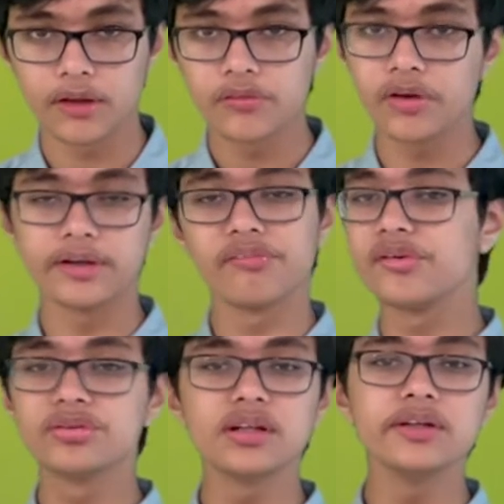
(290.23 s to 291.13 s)
So it is
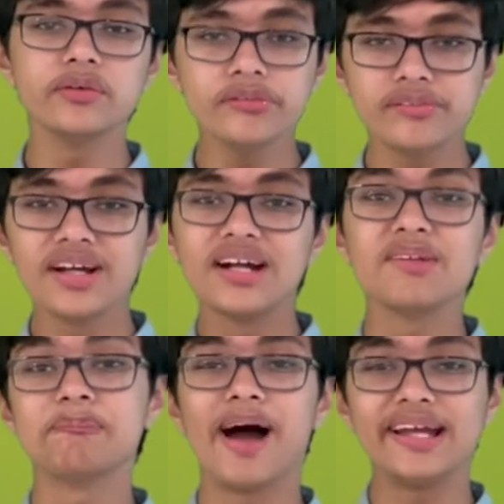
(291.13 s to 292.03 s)
usually used to
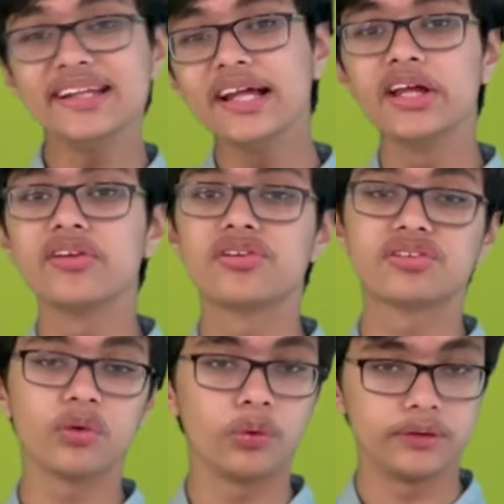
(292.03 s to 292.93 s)
mine
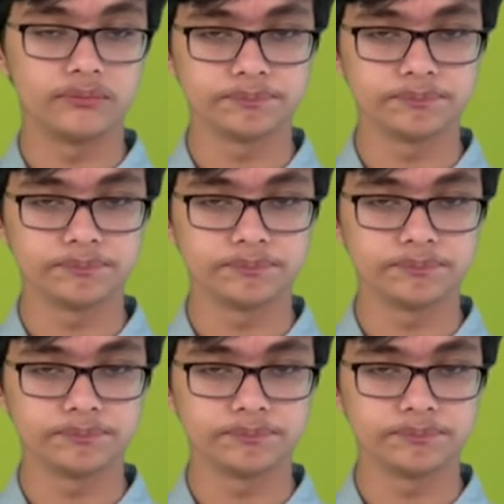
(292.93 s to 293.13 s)
stone.